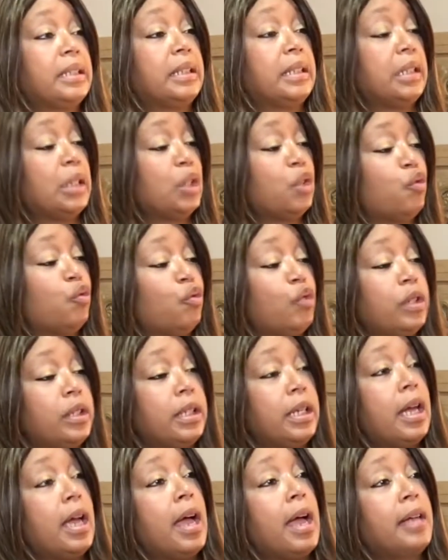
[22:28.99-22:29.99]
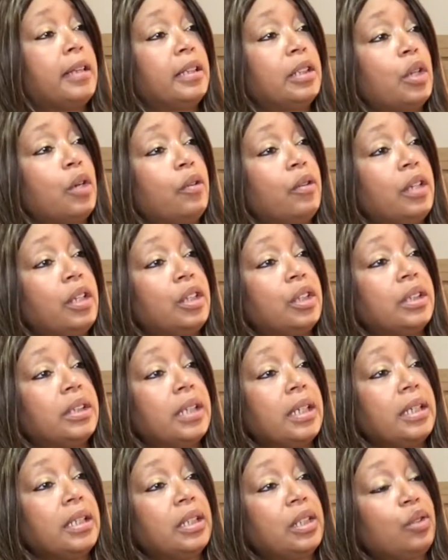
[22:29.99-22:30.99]
This thing is really hot, so
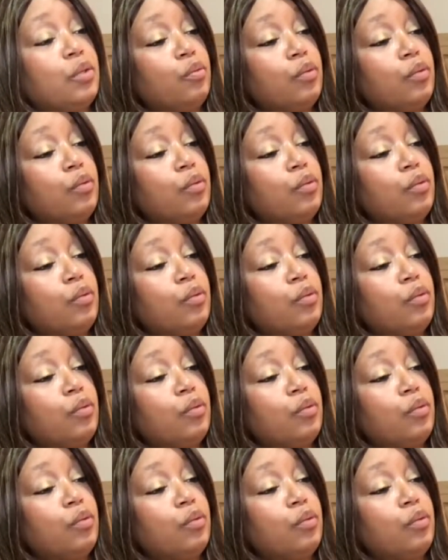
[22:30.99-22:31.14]
it's